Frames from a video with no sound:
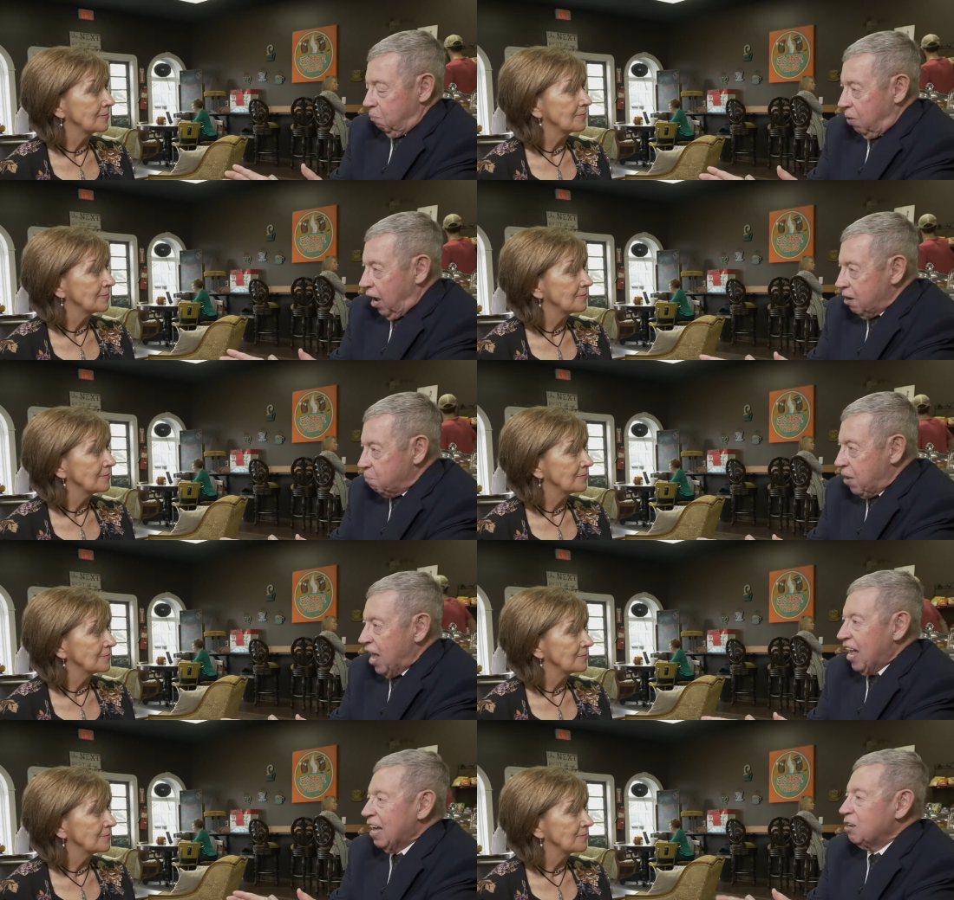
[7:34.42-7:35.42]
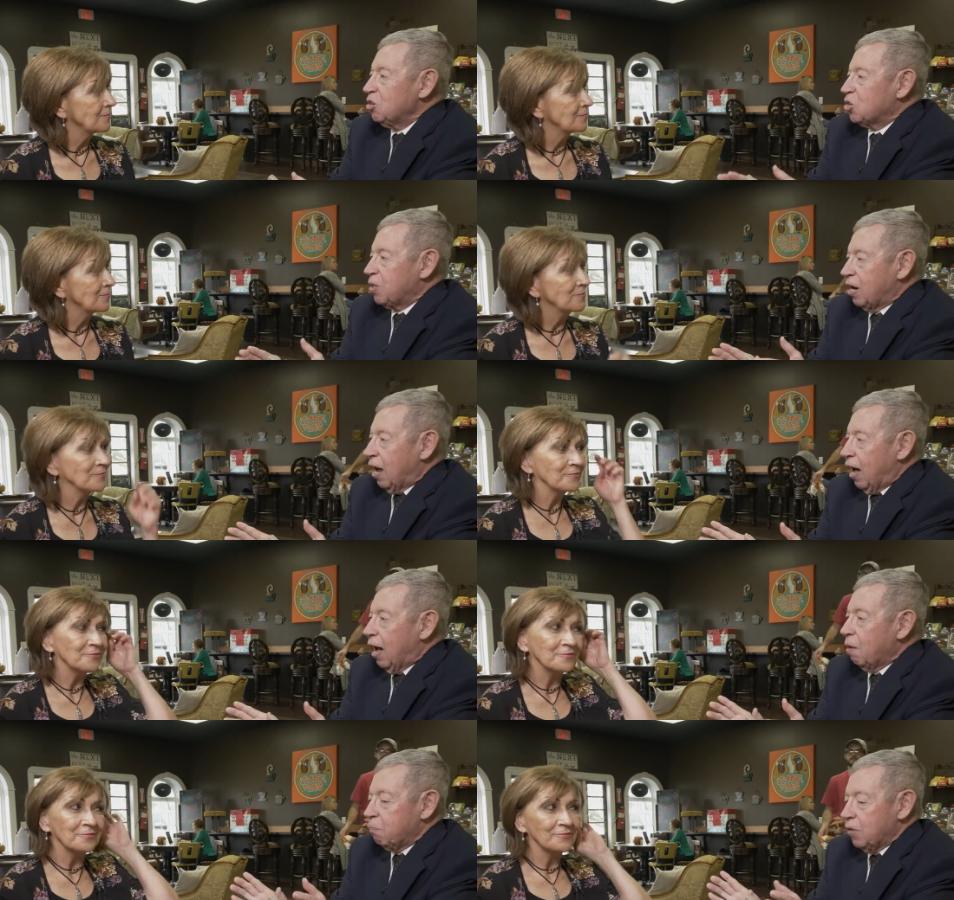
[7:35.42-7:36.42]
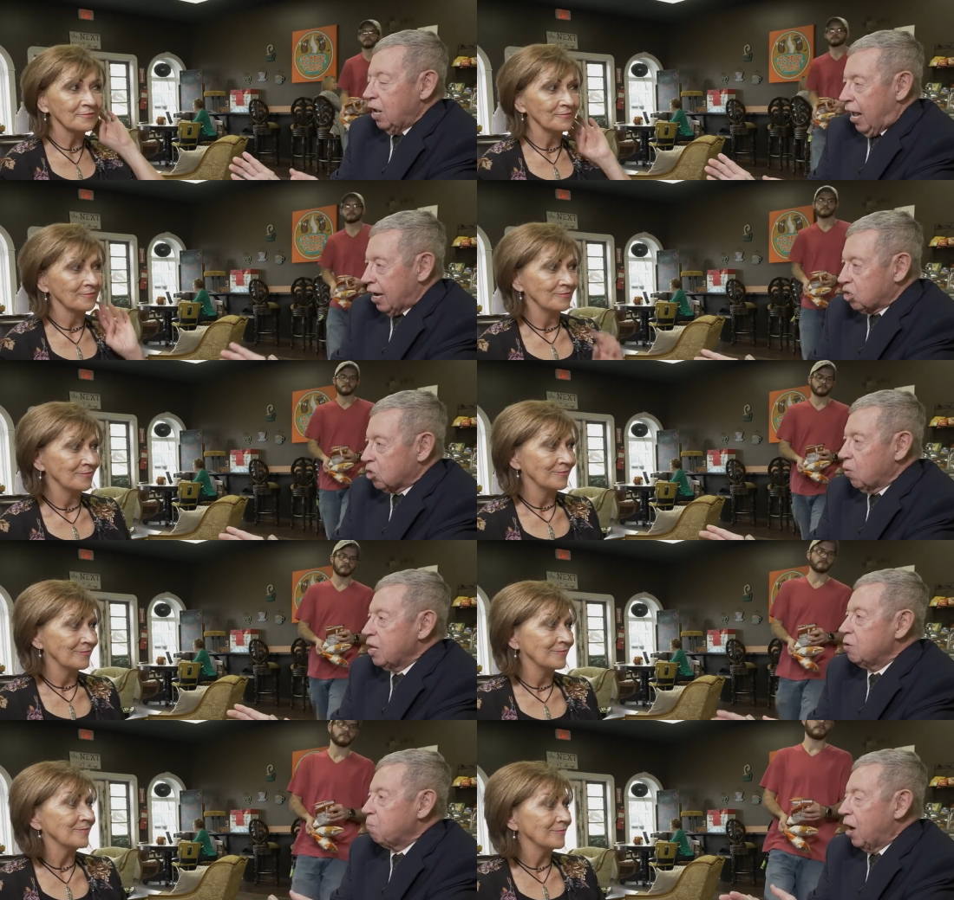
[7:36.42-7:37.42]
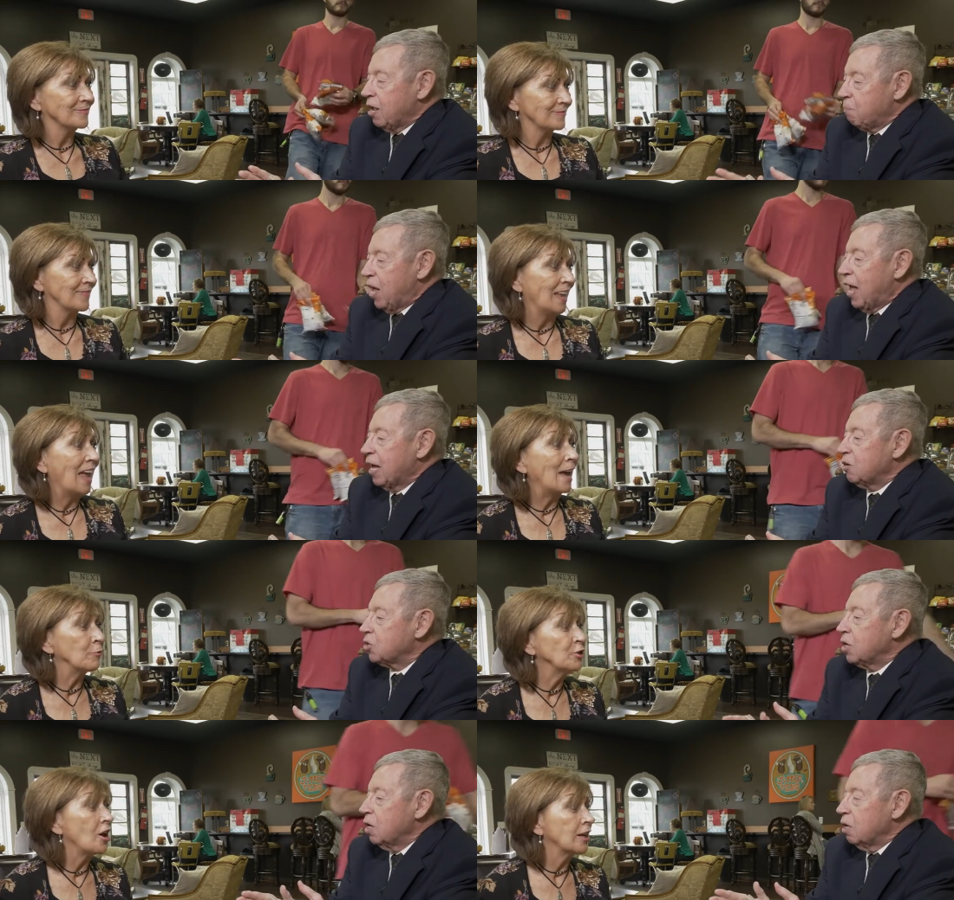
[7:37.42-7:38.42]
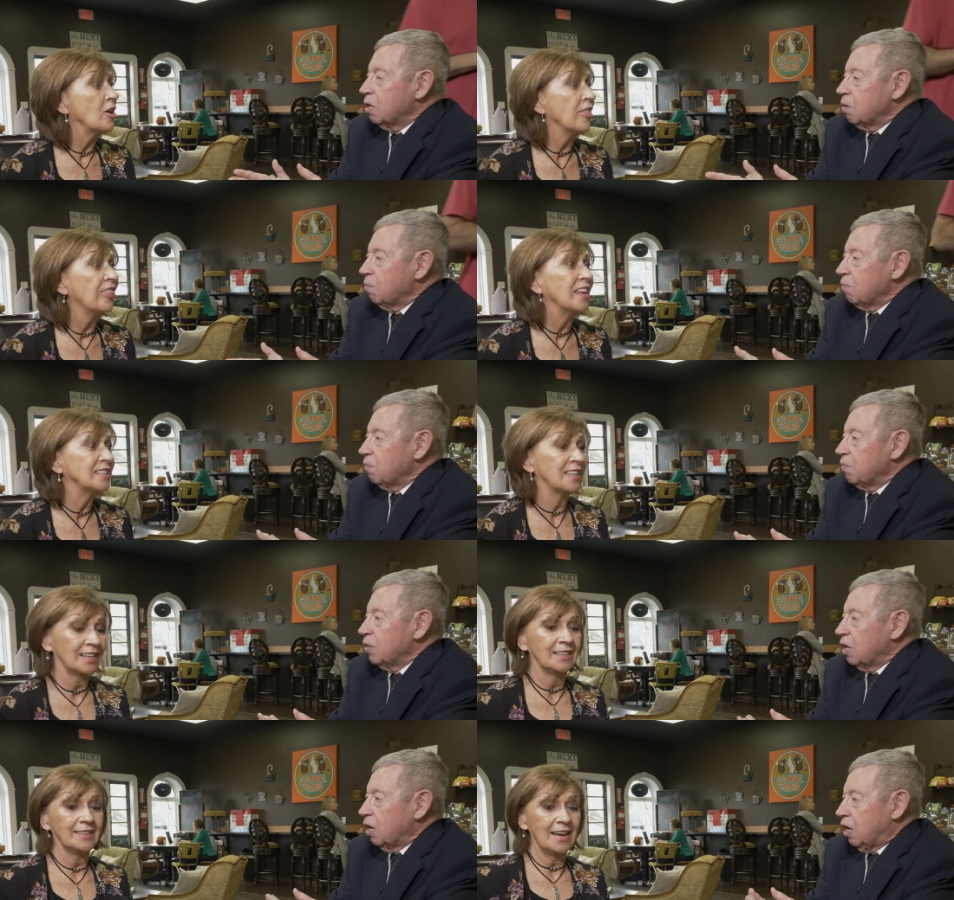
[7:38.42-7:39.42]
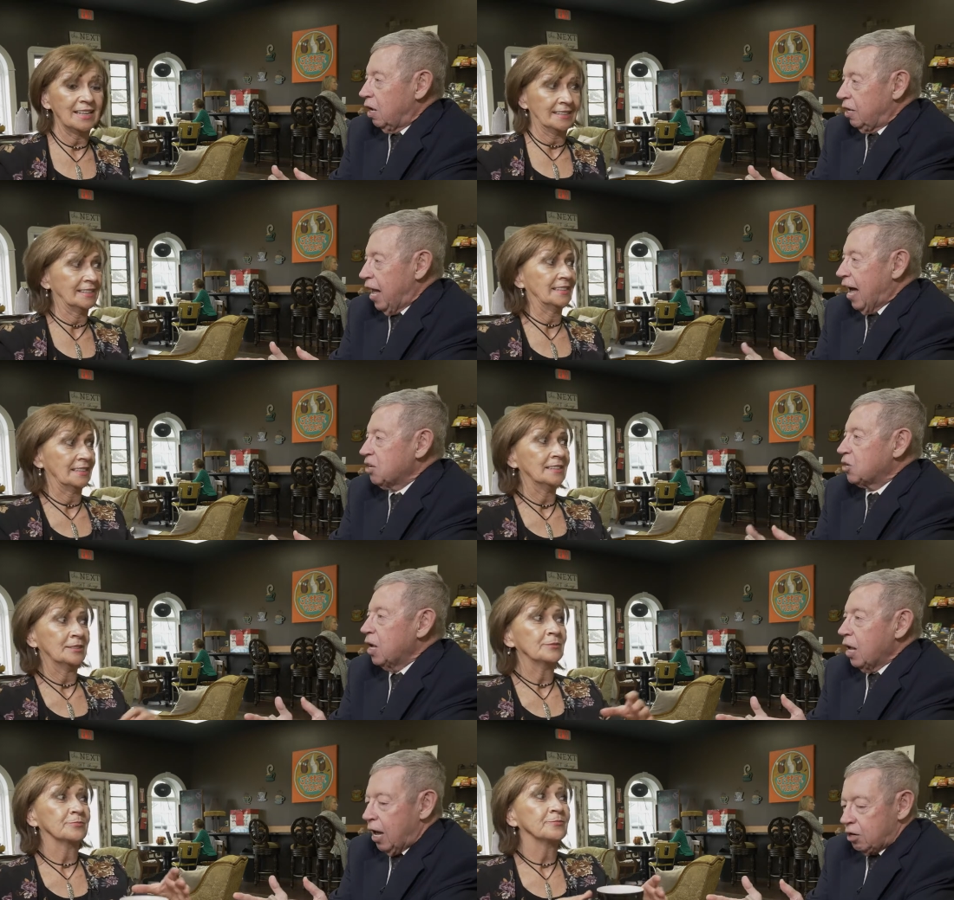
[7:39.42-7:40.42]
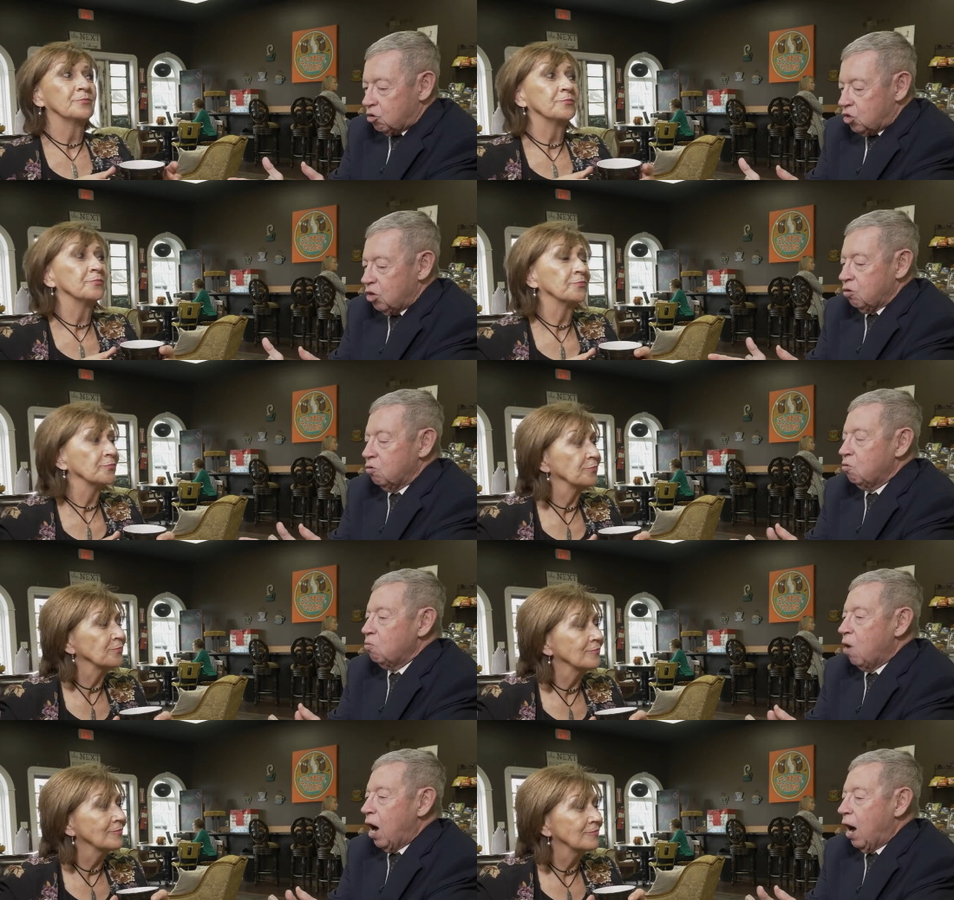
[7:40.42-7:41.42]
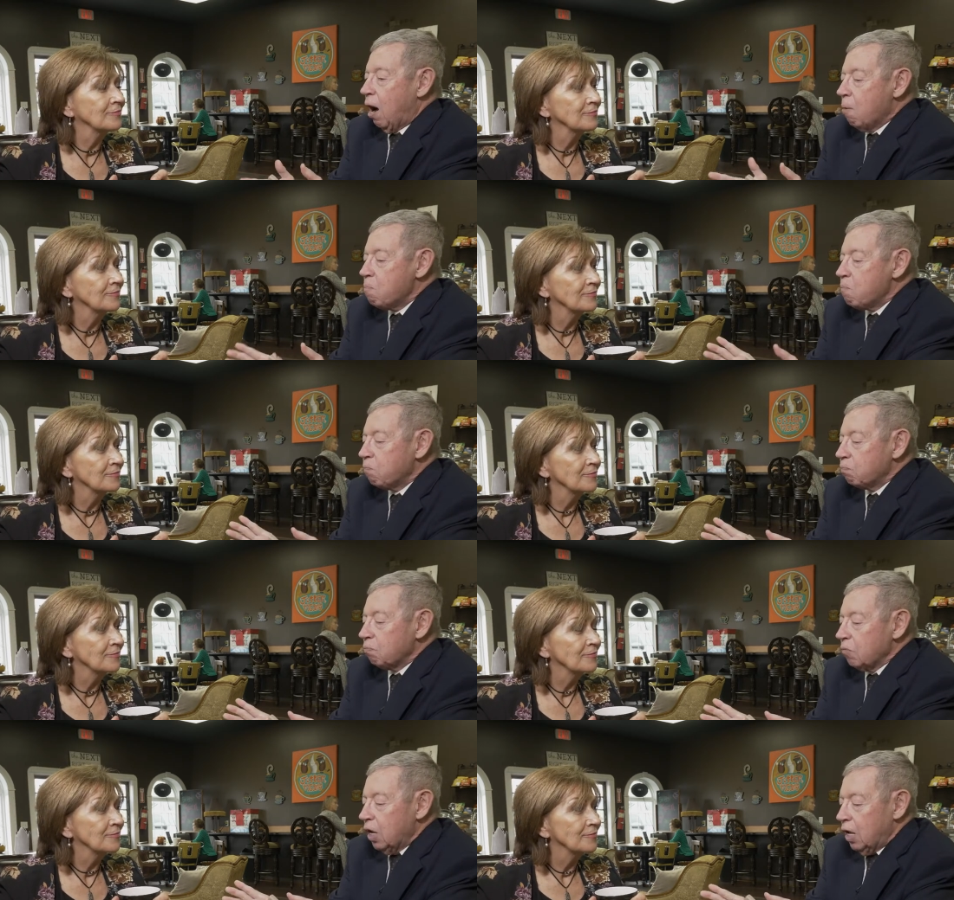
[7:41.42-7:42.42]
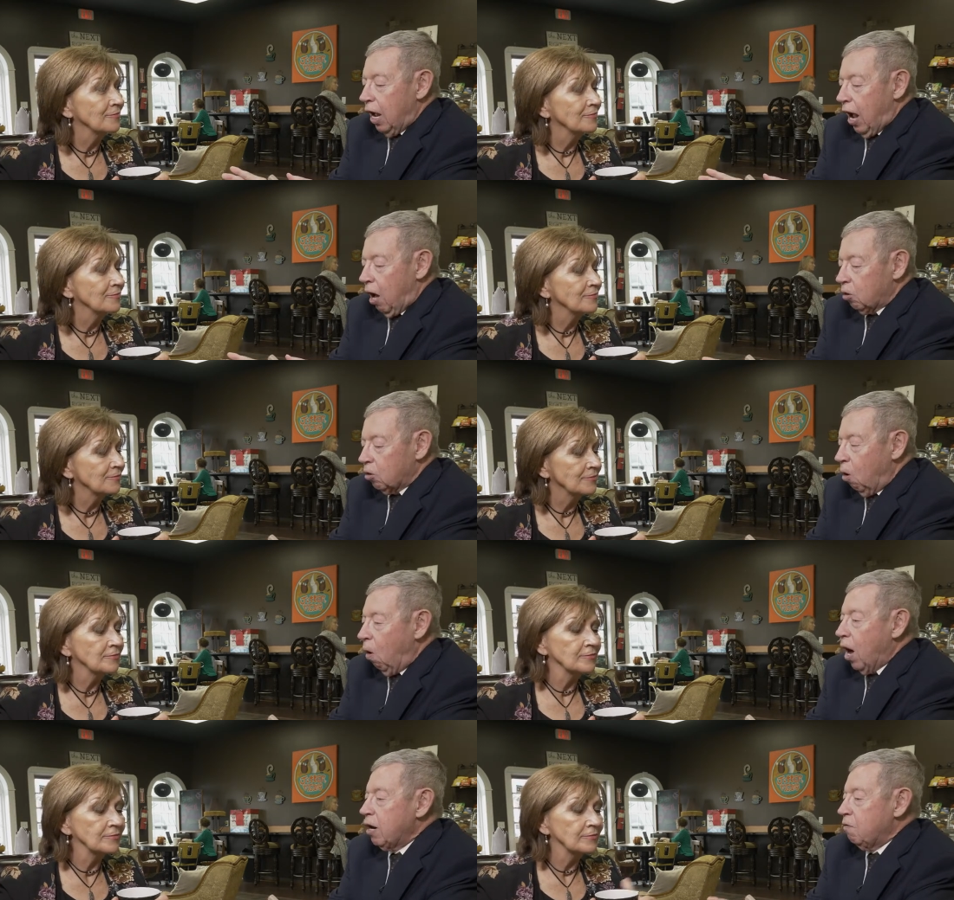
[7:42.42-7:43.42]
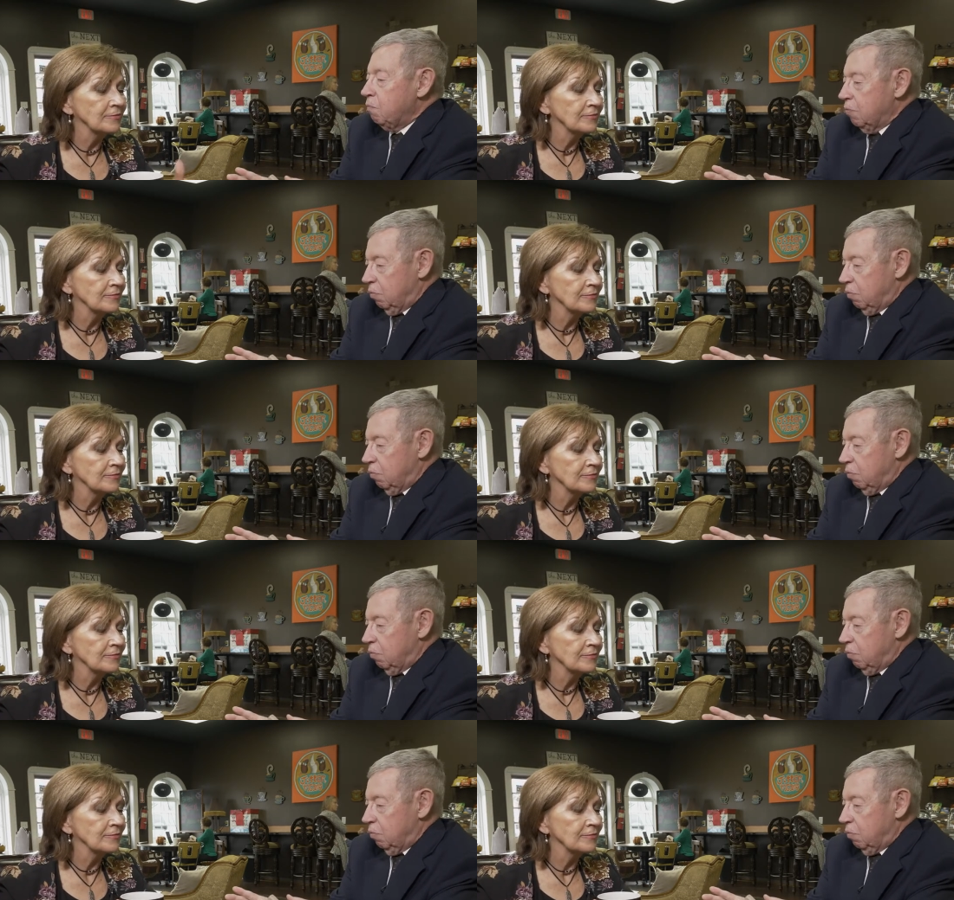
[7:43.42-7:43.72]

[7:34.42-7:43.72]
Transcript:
Speaker 1: pipe bands that are uh, excellent pipe bands. And we're
Speaker 2: talking authentic,
Speaker 1: yes. Yes, uh, to uh, a lot of